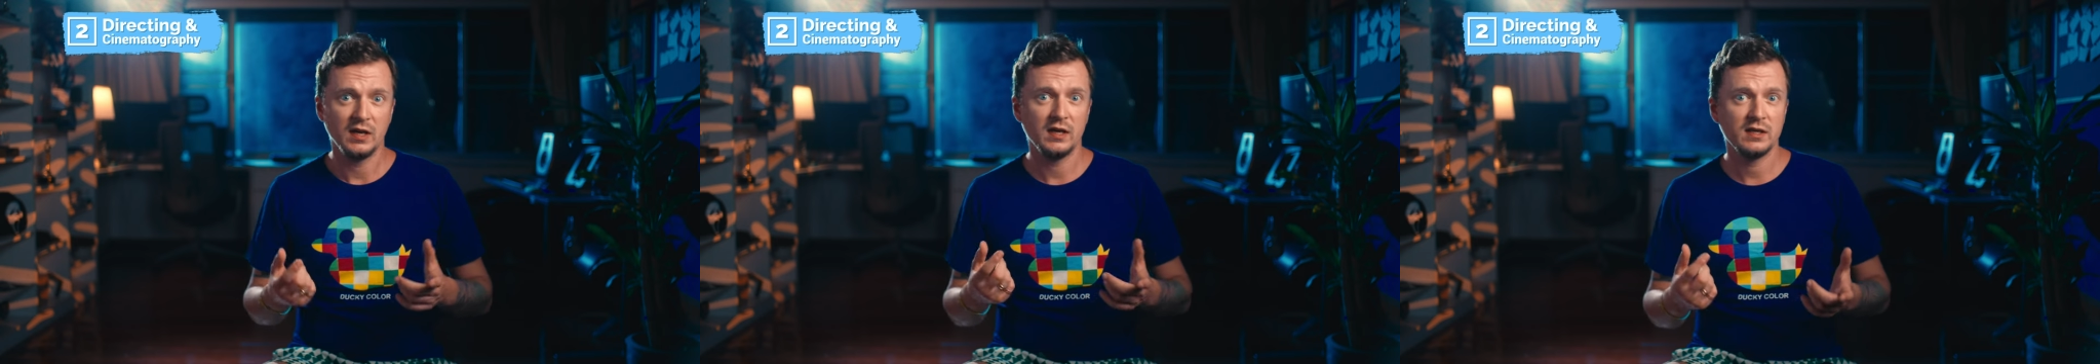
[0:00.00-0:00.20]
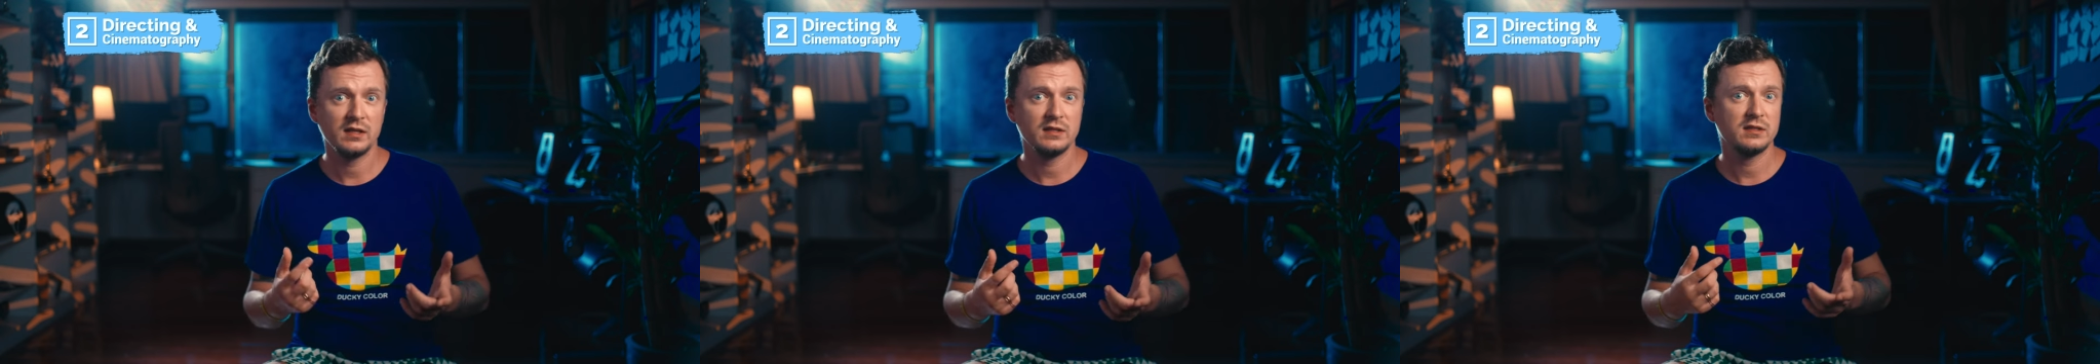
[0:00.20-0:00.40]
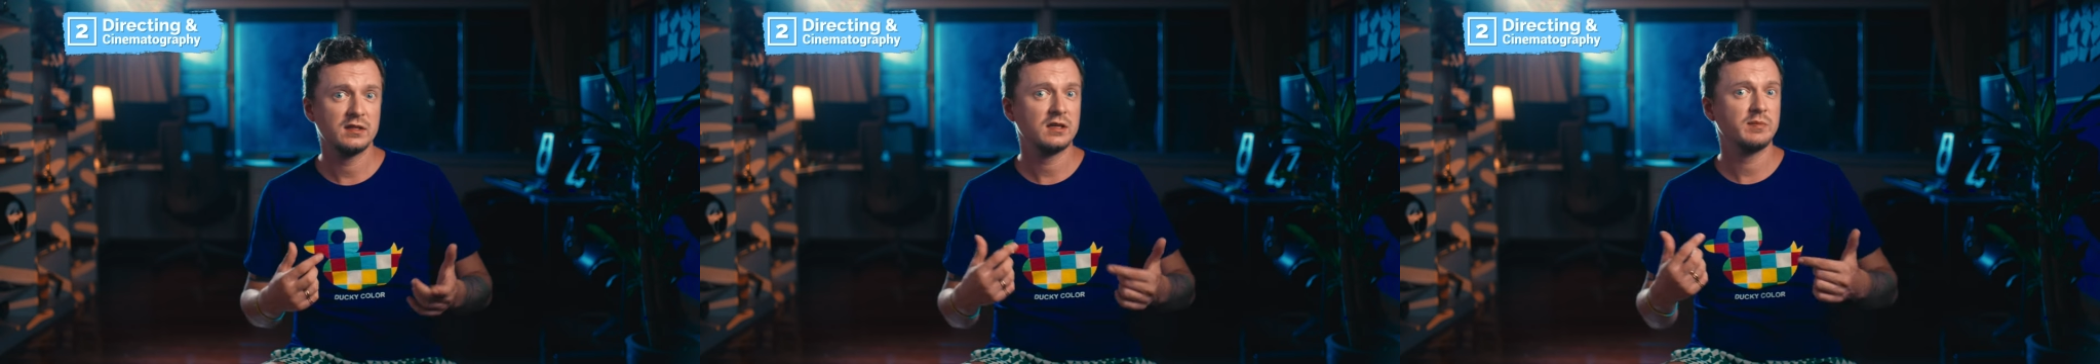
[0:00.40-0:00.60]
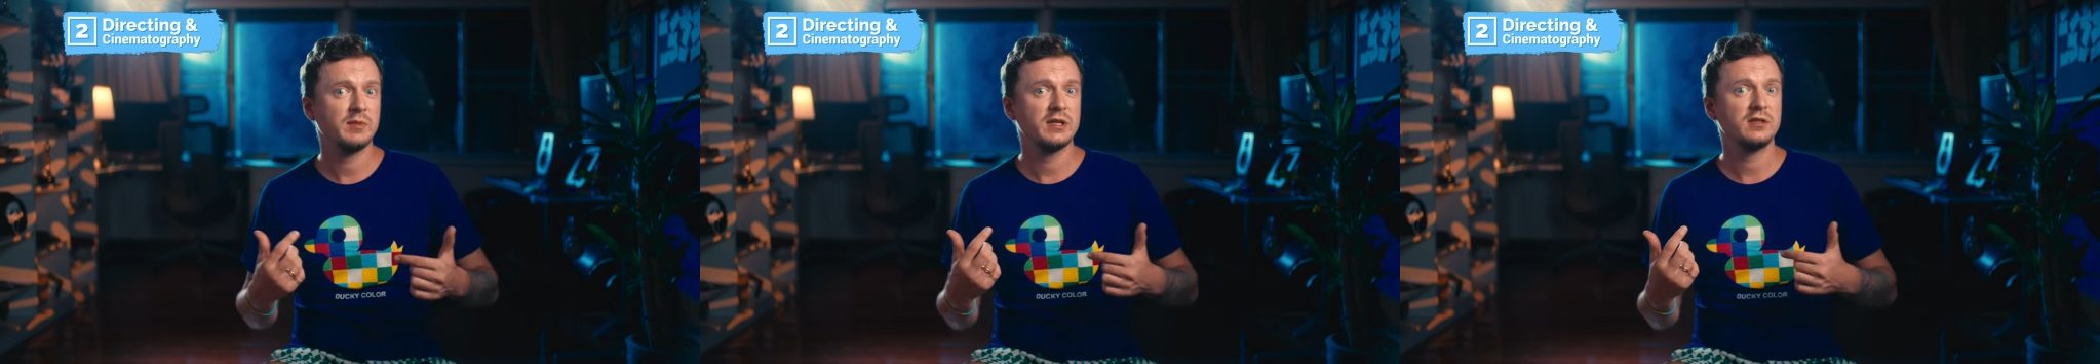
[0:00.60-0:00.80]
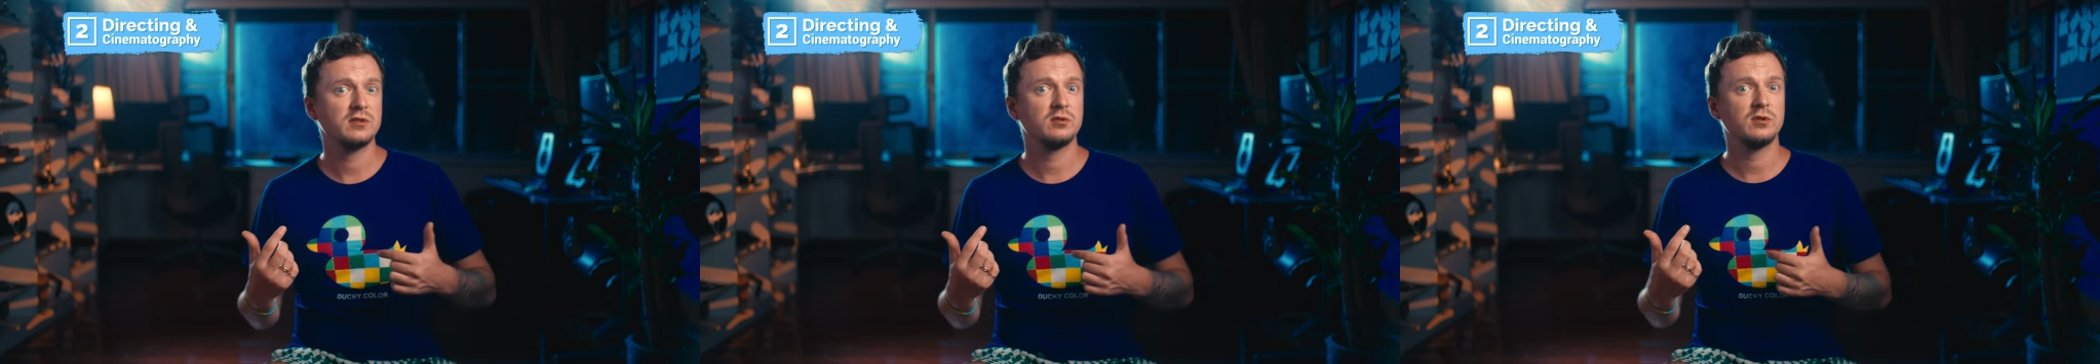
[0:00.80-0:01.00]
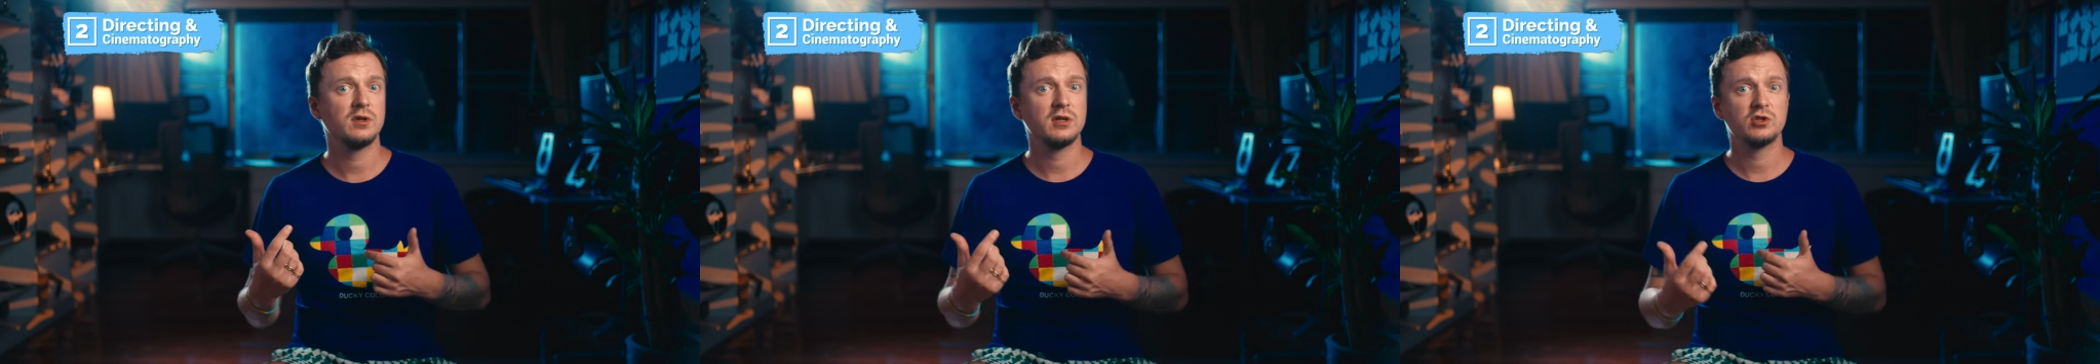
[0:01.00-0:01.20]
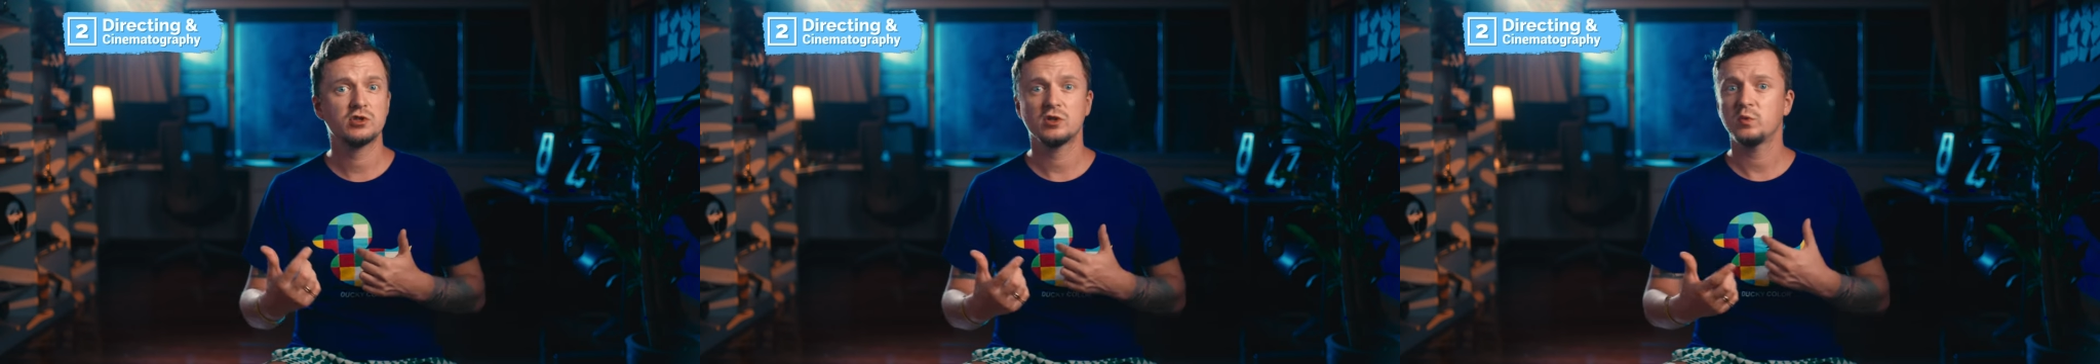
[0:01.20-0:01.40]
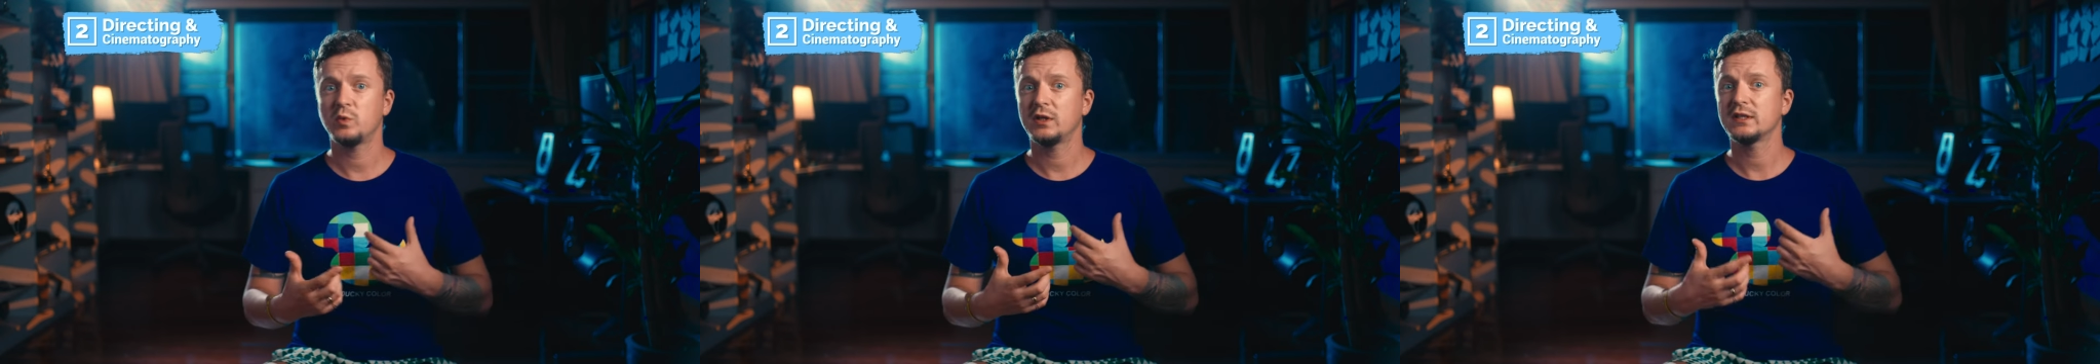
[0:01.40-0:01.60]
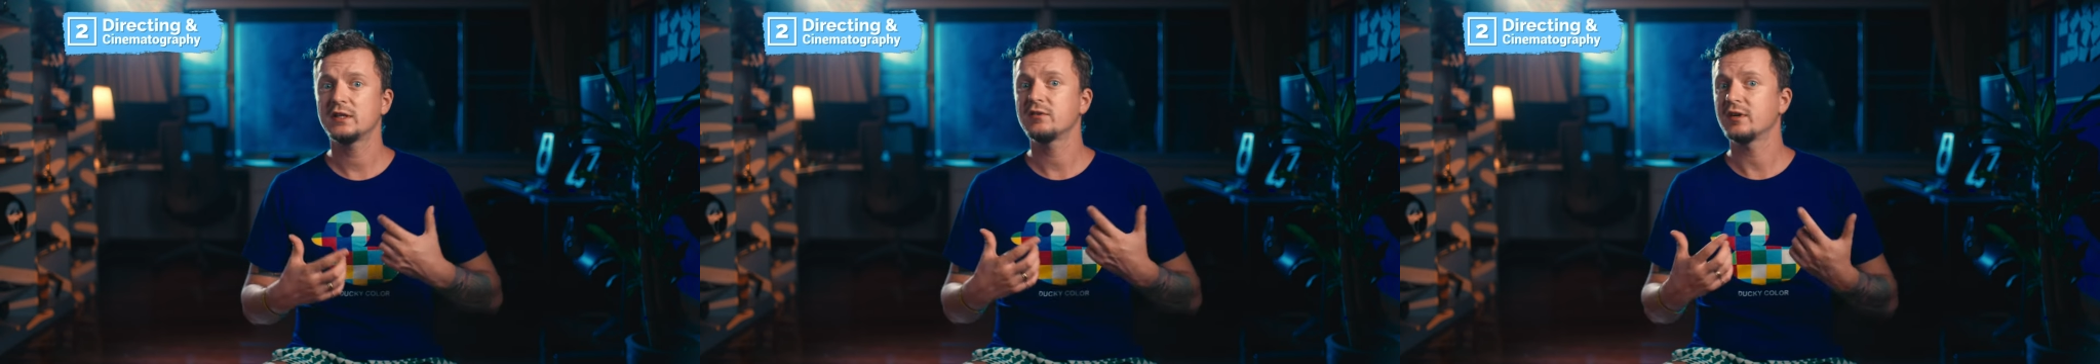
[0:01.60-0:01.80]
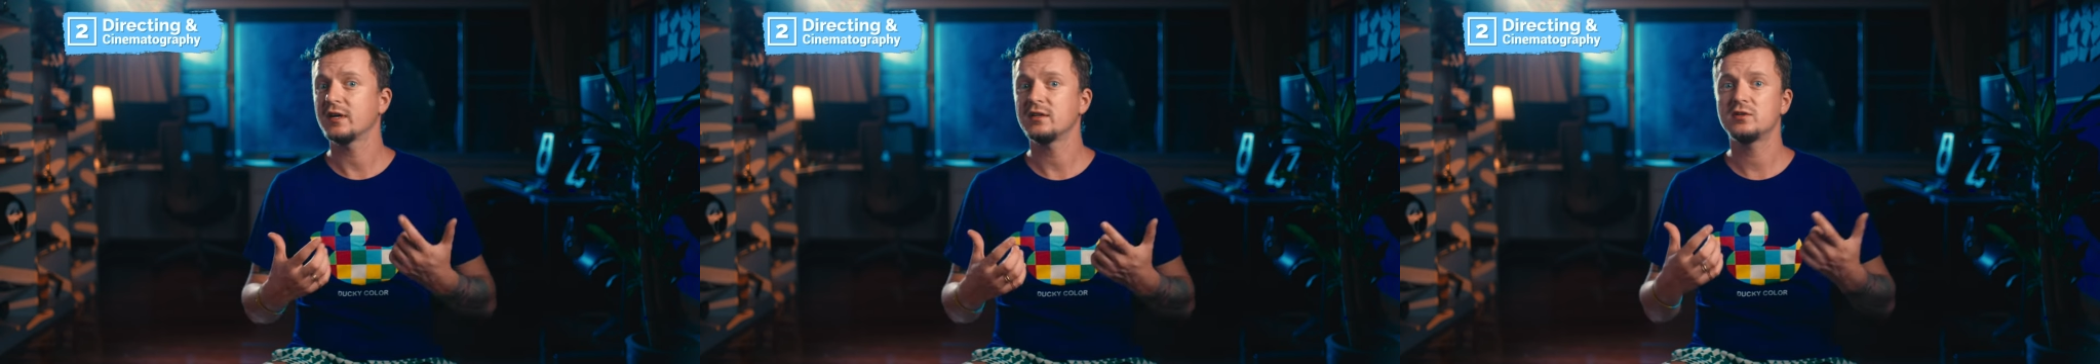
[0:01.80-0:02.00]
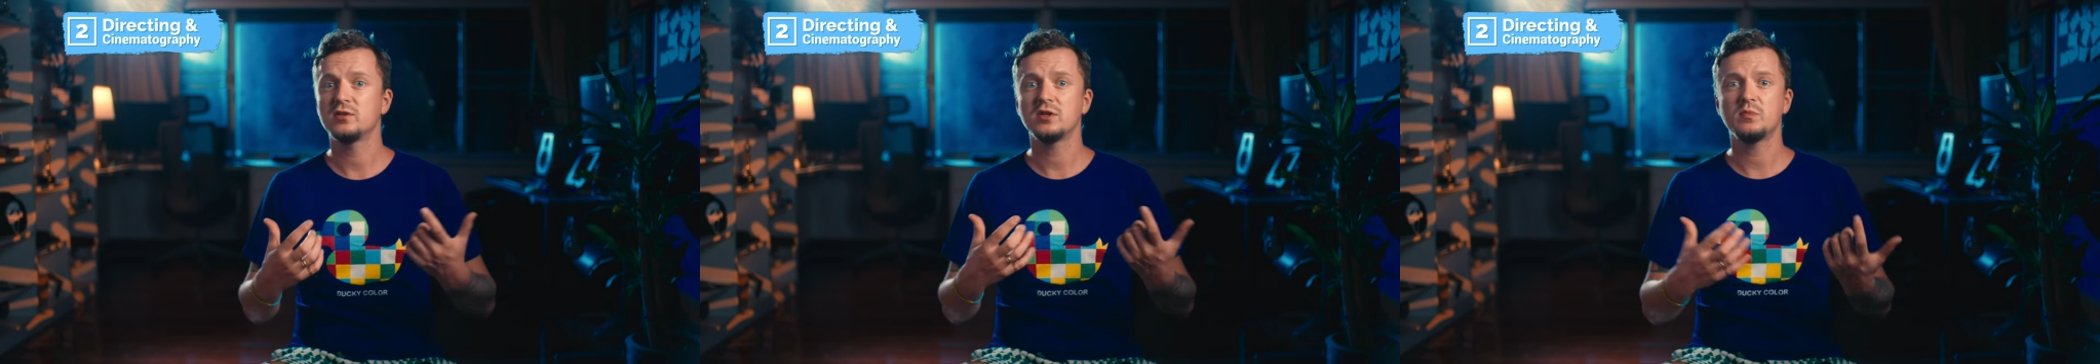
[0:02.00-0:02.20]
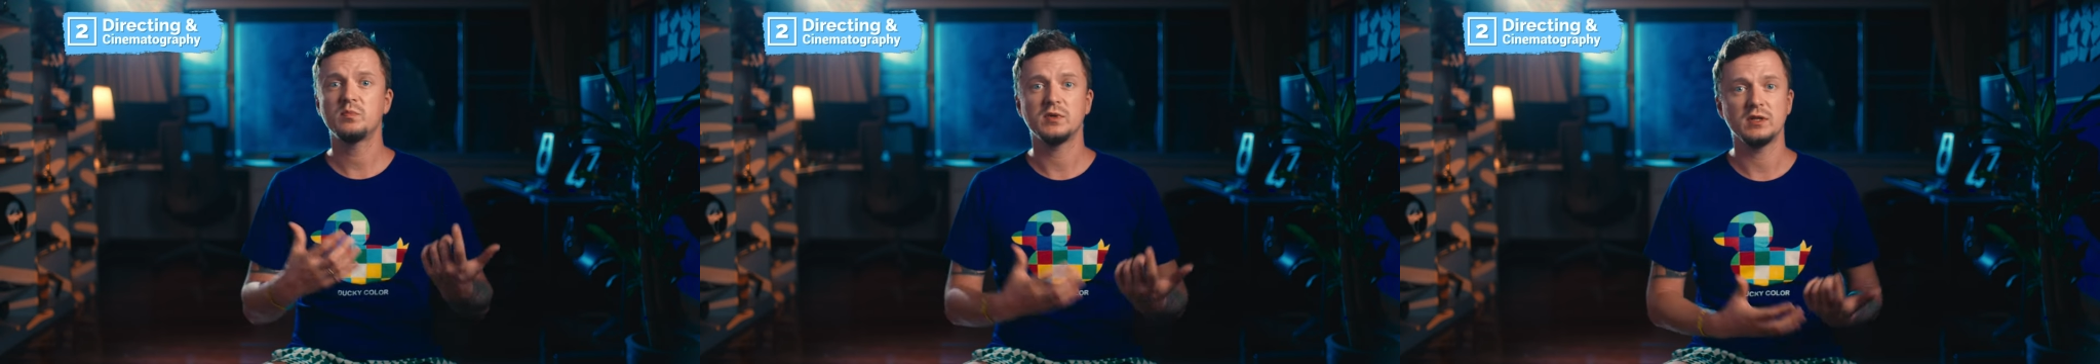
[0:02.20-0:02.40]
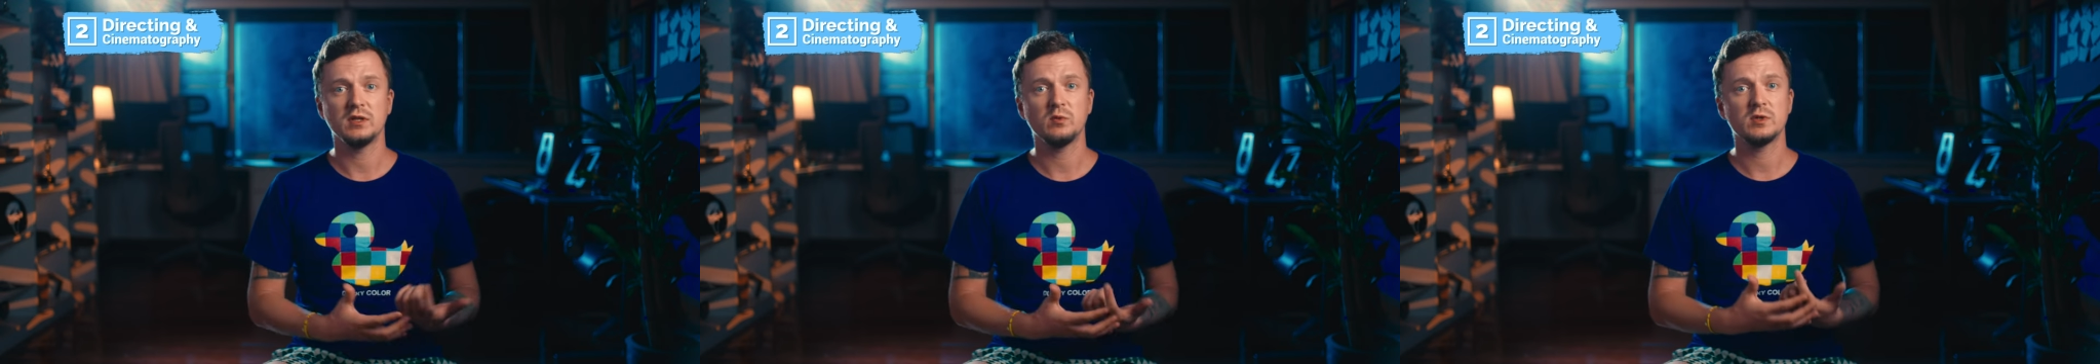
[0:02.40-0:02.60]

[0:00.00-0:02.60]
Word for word: And there are many situations when great DOP